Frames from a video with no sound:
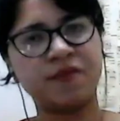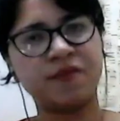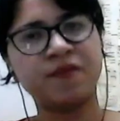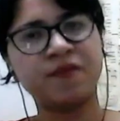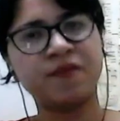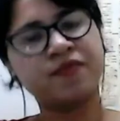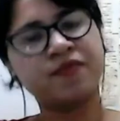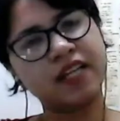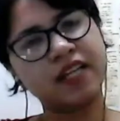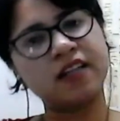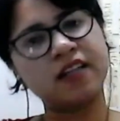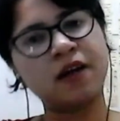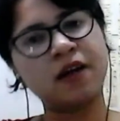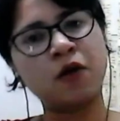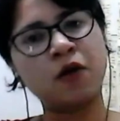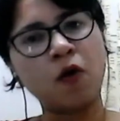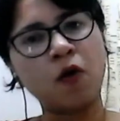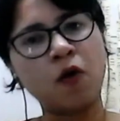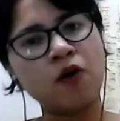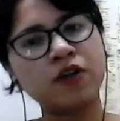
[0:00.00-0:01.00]
that the
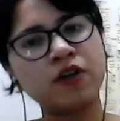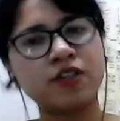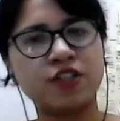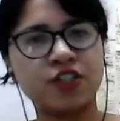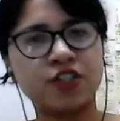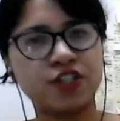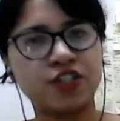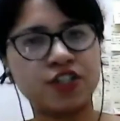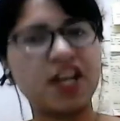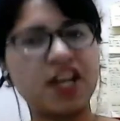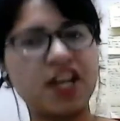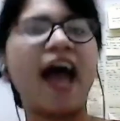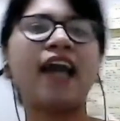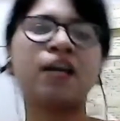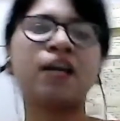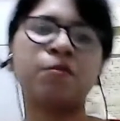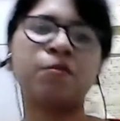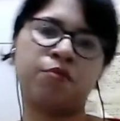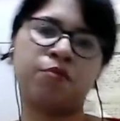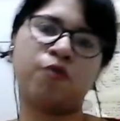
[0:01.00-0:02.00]
court shall
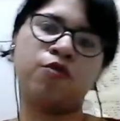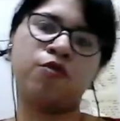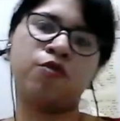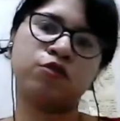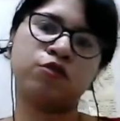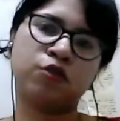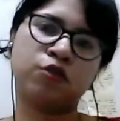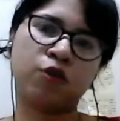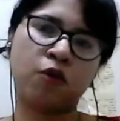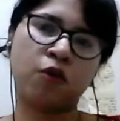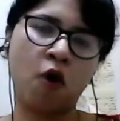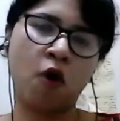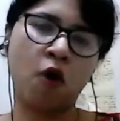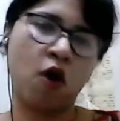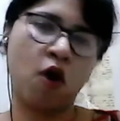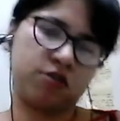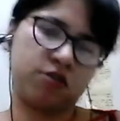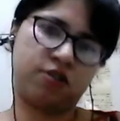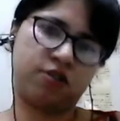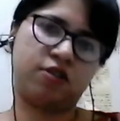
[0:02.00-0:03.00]
impose
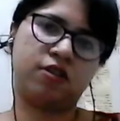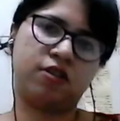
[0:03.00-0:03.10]
cost